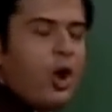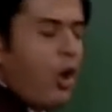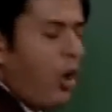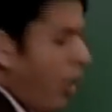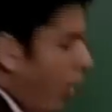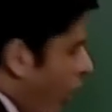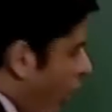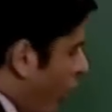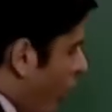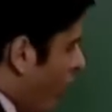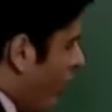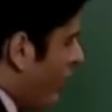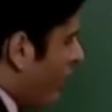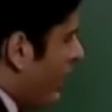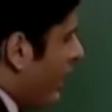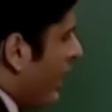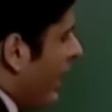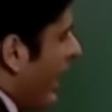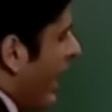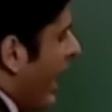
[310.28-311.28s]
or
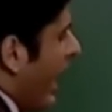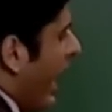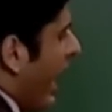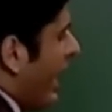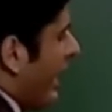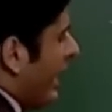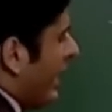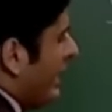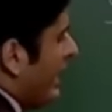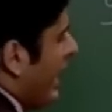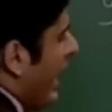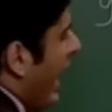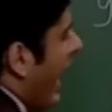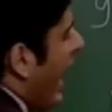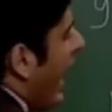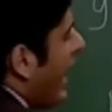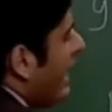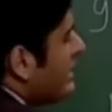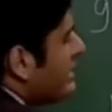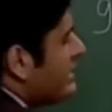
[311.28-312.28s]
I can
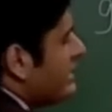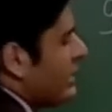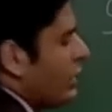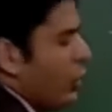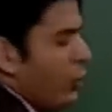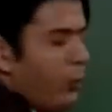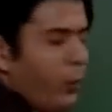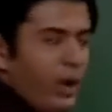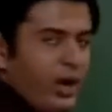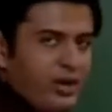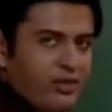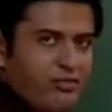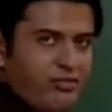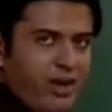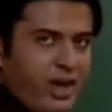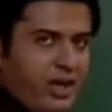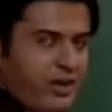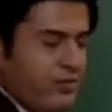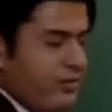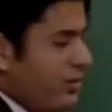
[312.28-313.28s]
add
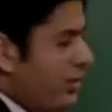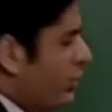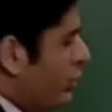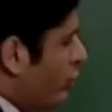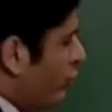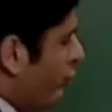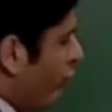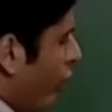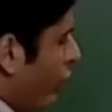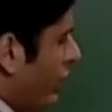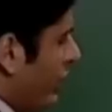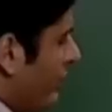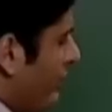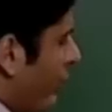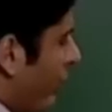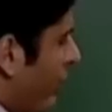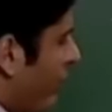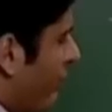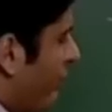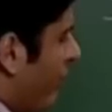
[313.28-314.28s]
0.5 to
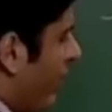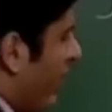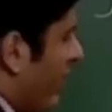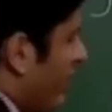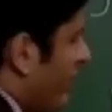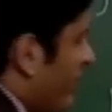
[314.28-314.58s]
40.5